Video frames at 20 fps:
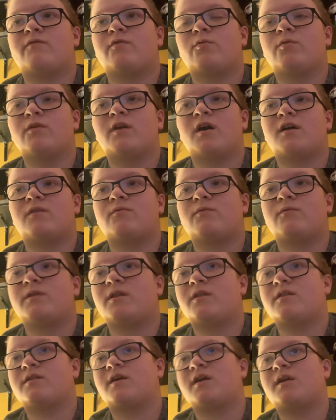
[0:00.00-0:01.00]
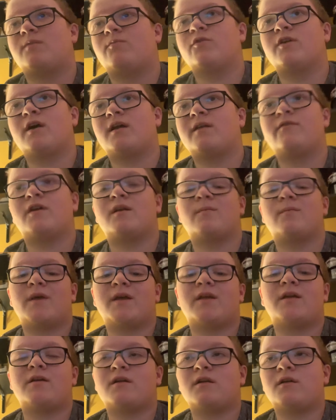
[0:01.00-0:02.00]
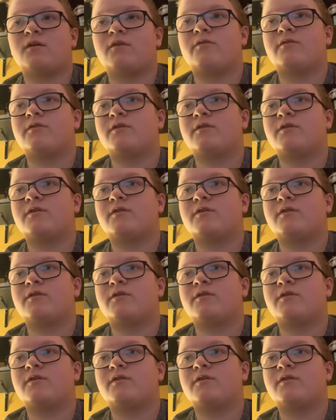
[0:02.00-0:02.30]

or we're not going to win this game. We're not even going to make it close.